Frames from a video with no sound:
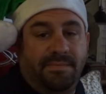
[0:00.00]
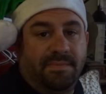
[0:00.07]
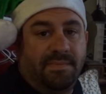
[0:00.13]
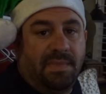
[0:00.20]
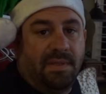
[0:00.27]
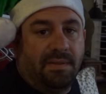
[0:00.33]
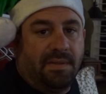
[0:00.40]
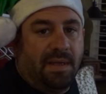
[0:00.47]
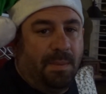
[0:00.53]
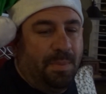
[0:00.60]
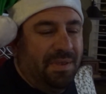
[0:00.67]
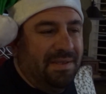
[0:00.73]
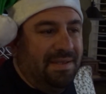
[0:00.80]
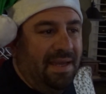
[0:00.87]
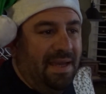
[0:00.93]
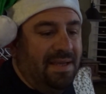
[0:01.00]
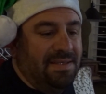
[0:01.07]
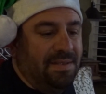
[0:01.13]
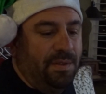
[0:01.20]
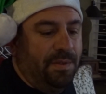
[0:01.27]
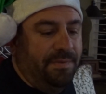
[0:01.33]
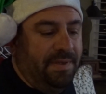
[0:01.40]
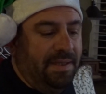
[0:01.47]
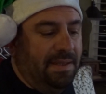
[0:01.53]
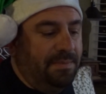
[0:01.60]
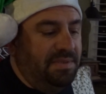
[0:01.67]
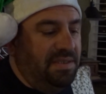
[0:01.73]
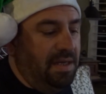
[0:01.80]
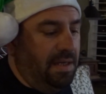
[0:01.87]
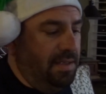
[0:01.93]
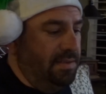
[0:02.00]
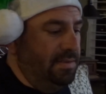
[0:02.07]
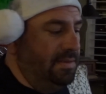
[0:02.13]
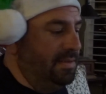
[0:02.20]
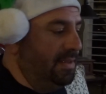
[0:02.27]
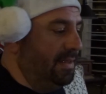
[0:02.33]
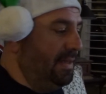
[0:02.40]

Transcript: Another couple of days and hopefully I'm done.